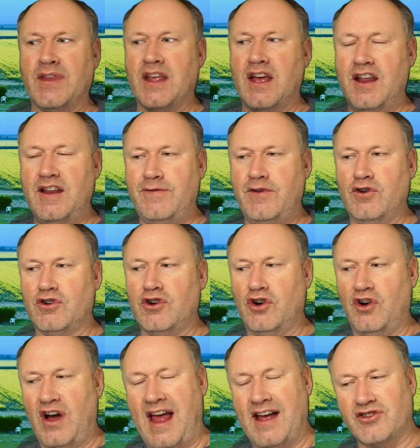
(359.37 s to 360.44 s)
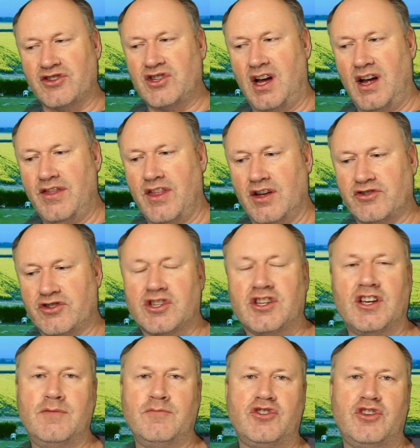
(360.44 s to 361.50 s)
and if you're caught outside those
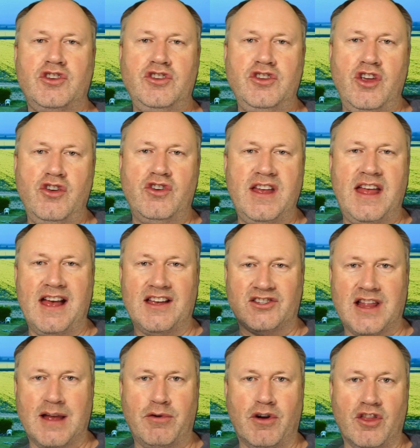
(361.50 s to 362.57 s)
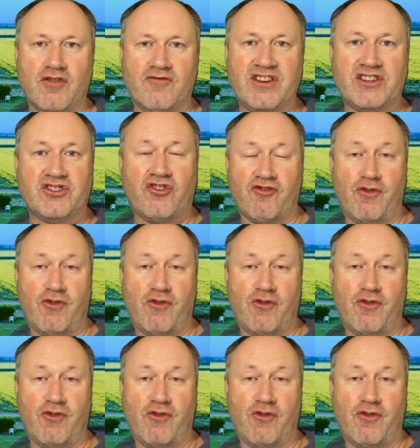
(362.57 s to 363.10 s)
terms you can get a slap on the wrist